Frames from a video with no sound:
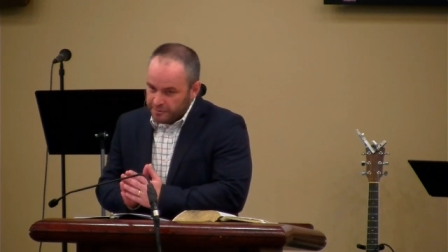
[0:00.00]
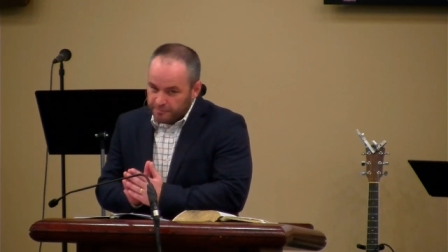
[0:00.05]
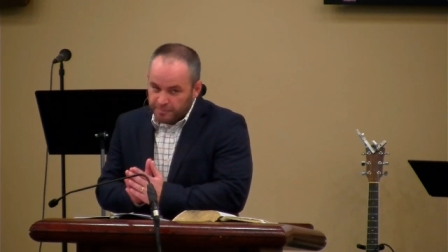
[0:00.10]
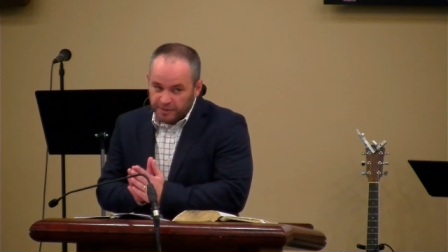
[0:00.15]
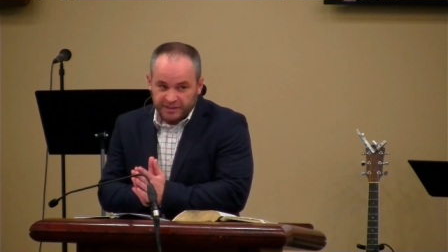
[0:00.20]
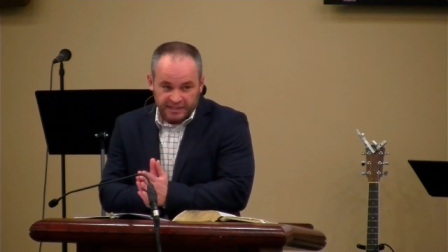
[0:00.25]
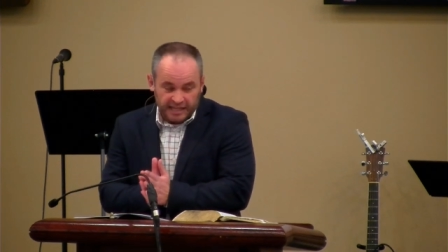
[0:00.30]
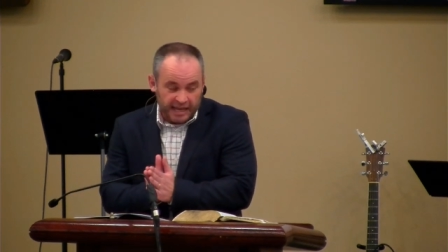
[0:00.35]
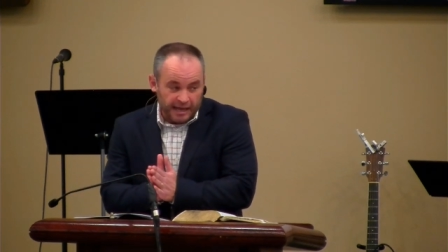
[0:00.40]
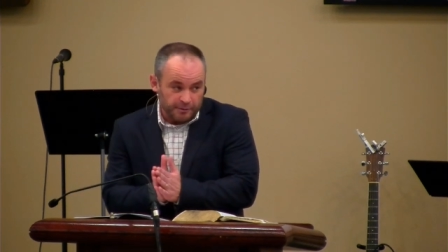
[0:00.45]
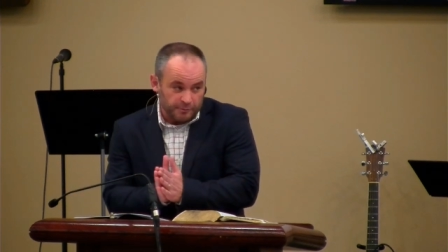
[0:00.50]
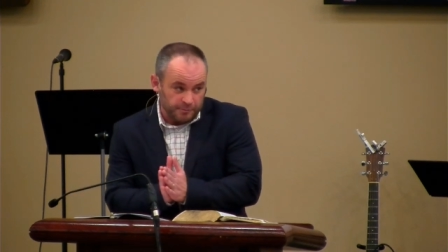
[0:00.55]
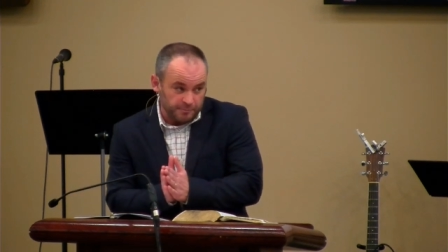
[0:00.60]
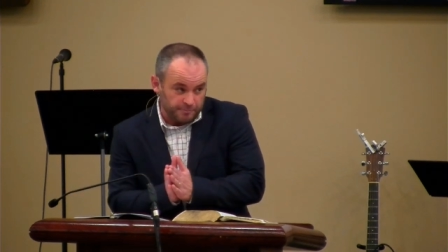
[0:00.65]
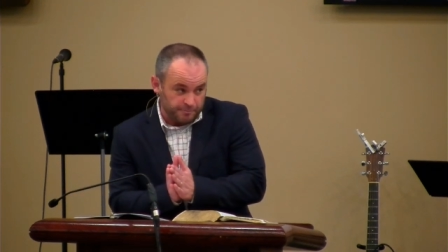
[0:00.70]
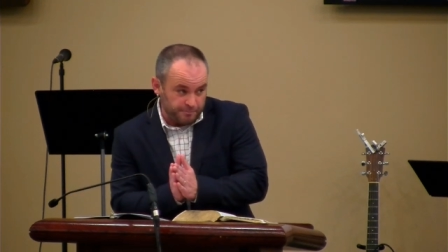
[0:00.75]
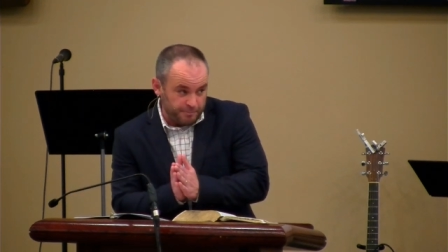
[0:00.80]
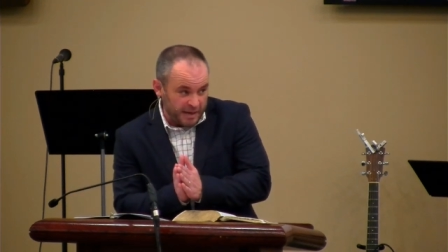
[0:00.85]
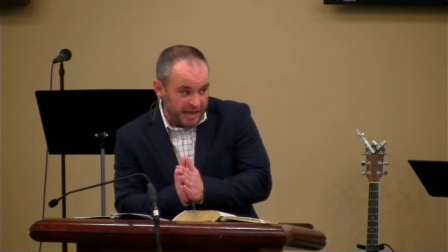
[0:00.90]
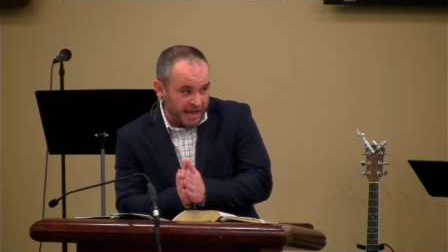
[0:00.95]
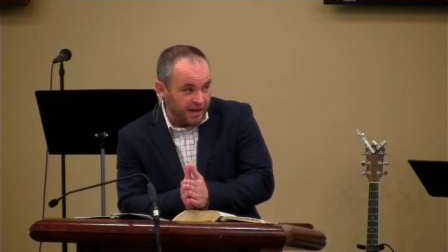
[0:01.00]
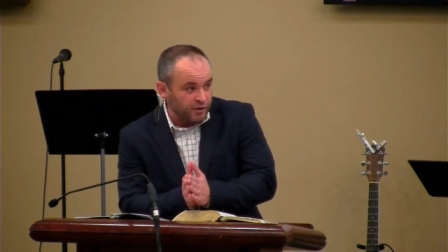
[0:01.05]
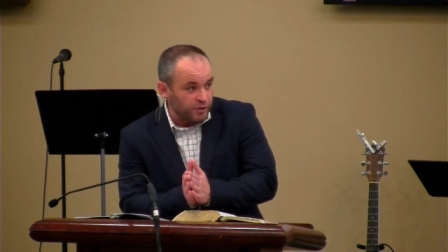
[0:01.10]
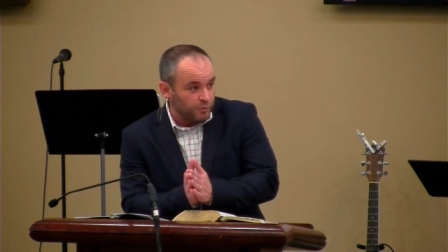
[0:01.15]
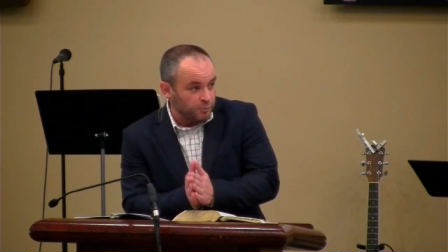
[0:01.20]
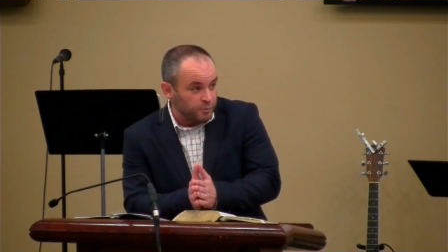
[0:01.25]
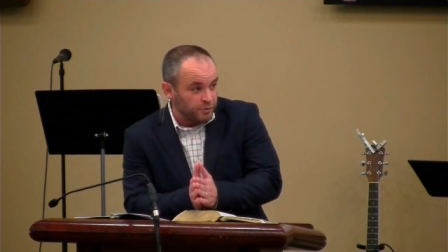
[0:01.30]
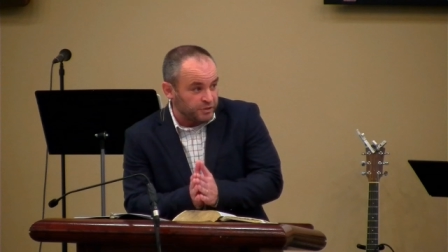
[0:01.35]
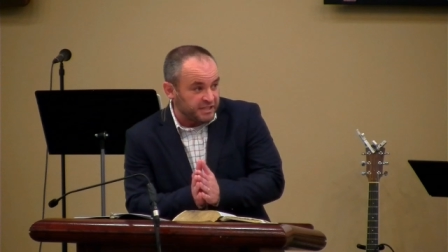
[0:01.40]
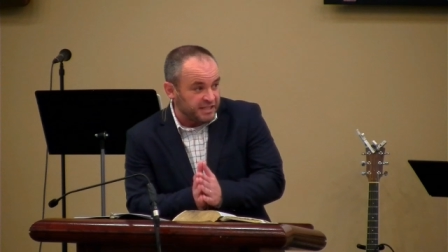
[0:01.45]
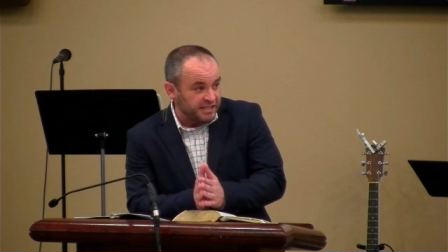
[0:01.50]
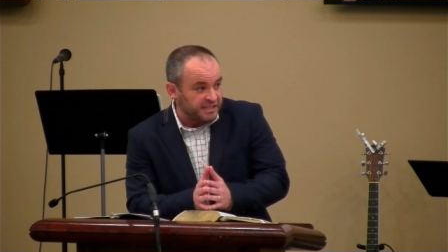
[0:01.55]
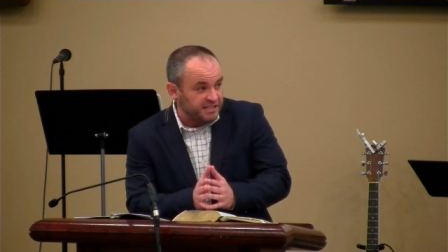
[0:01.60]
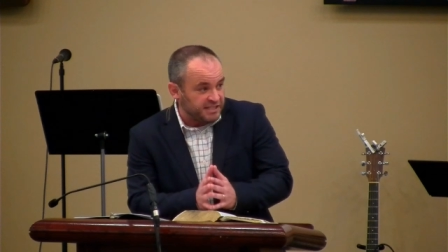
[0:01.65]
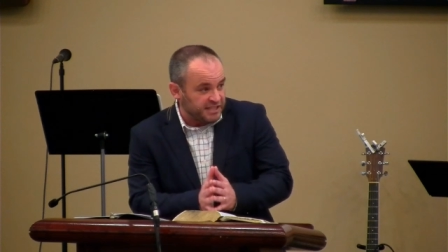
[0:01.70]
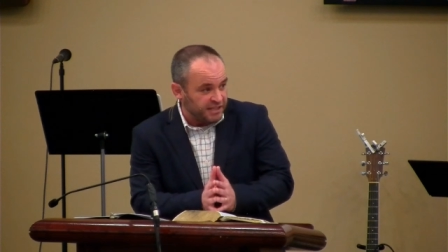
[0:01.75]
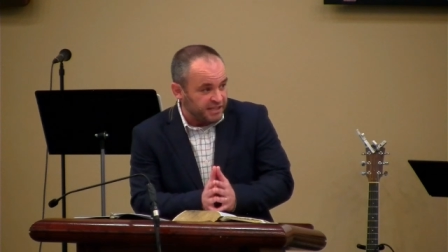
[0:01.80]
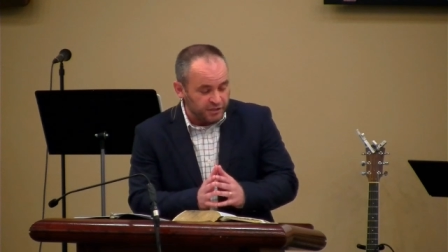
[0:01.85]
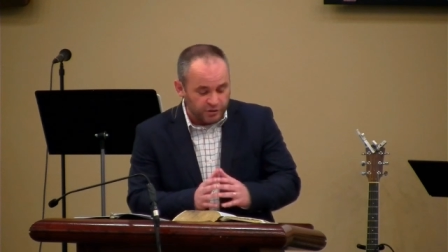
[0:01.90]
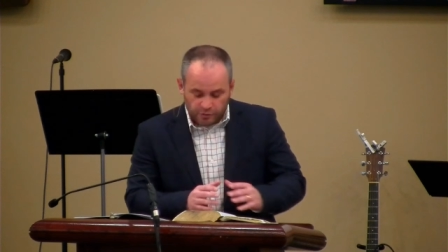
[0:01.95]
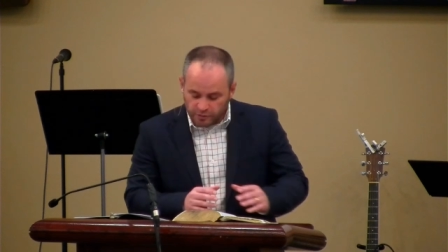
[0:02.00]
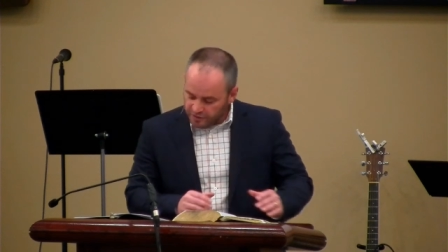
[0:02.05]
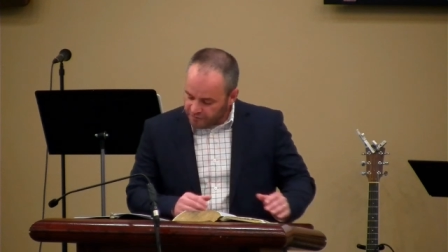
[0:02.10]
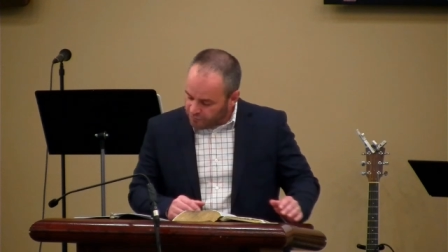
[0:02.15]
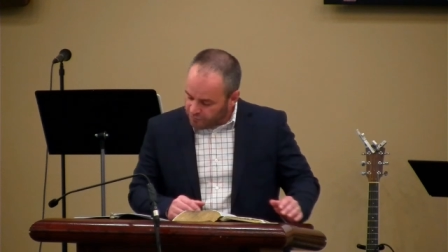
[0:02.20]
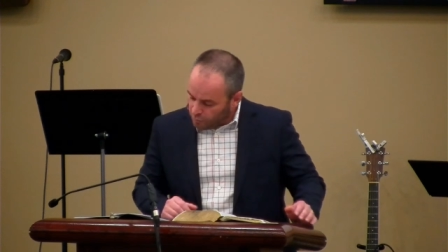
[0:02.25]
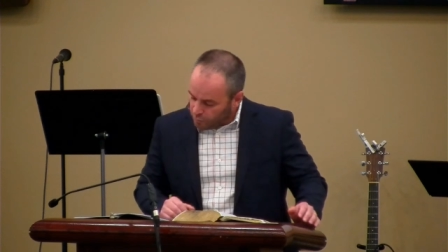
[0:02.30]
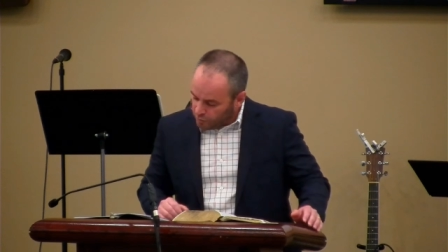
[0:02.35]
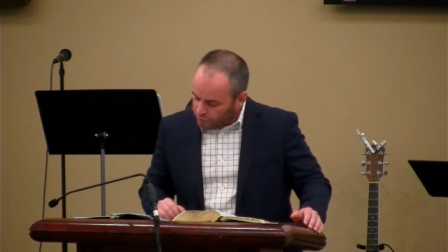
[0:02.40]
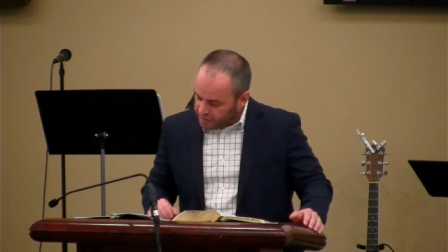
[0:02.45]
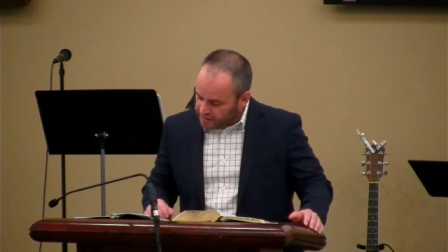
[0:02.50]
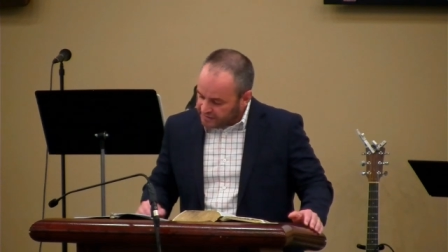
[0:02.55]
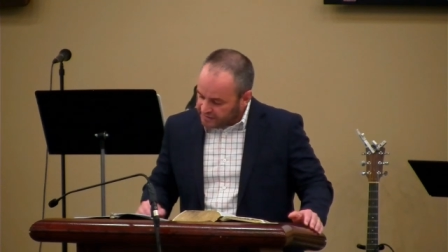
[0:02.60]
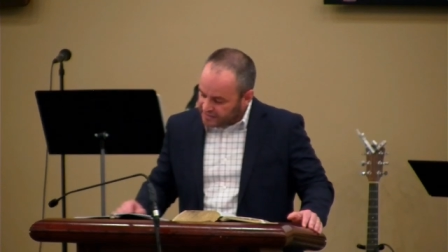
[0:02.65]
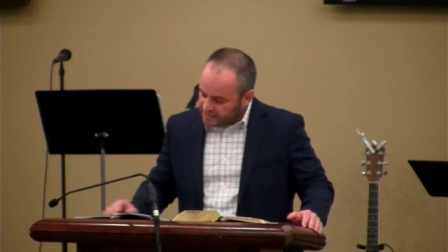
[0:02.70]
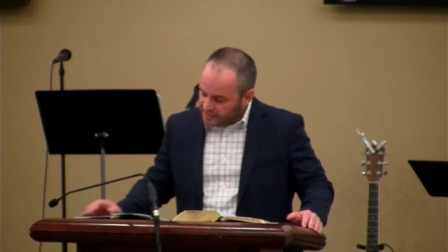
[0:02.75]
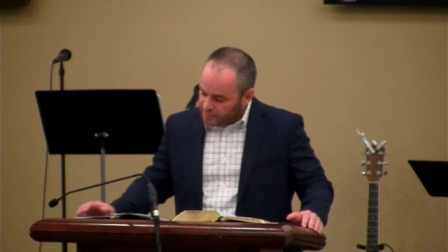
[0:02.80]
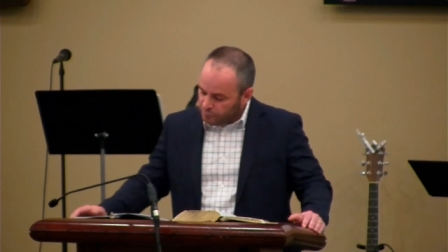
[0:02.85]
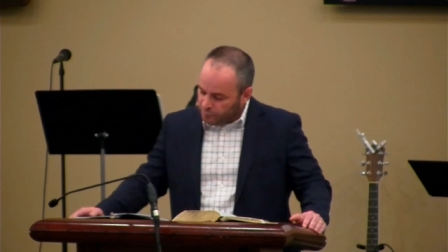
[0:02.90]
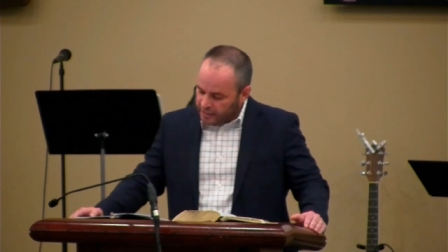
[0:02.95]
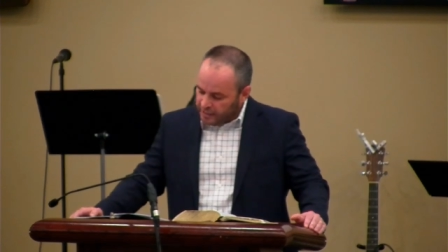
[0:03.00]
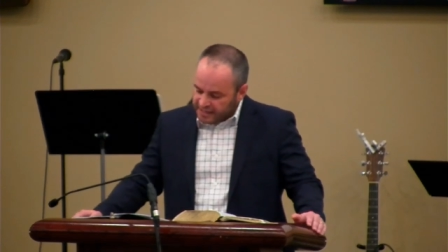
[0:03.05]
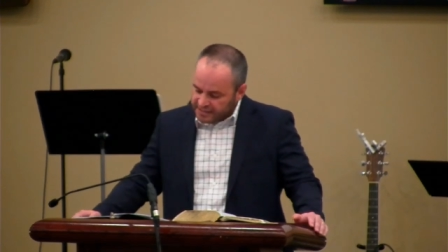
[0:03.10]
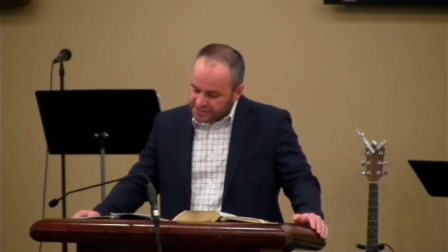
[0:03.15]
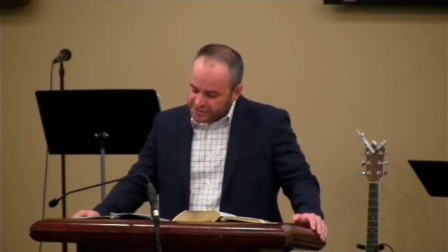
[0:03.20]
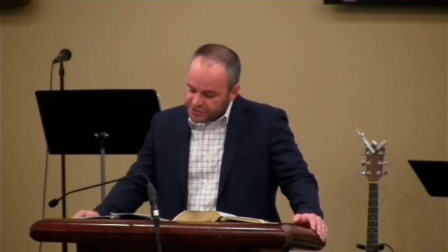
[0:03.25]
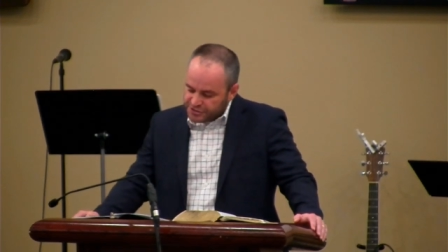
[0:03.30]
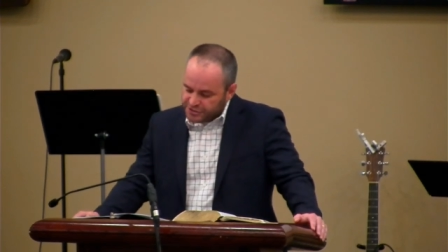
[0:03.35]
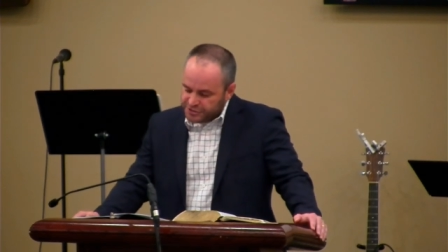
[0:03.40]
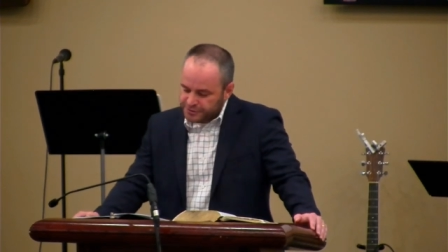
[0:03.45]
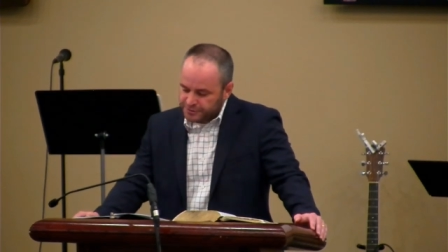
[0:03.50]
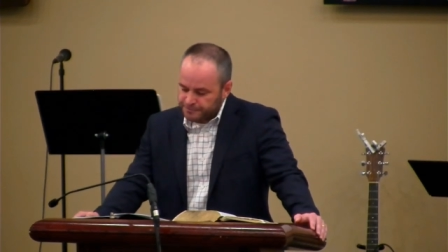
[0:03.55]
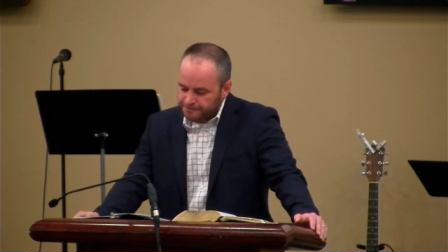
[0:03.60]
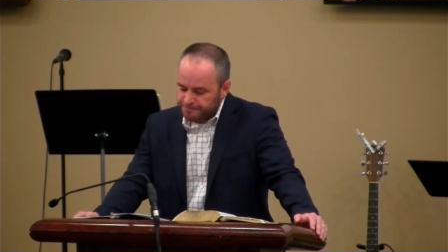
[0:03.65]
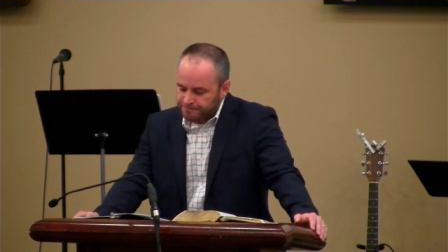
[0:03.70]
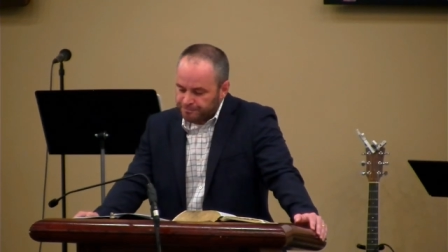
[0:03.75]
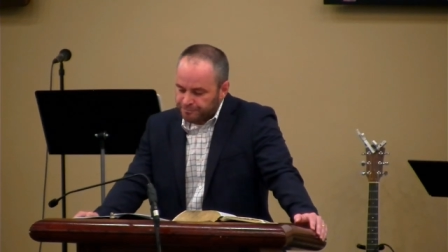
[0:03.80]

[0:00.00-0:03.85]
but that pattern would continue of work and then rest.